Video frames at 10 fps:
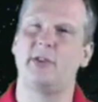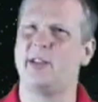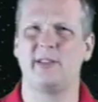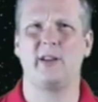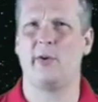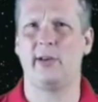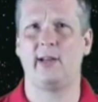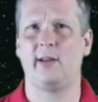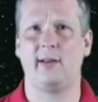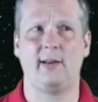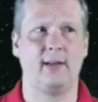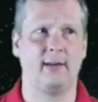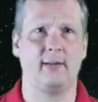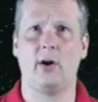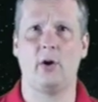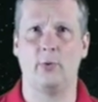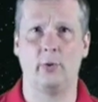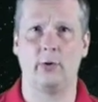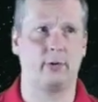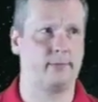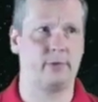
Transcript: she doesn't go and get a hoe or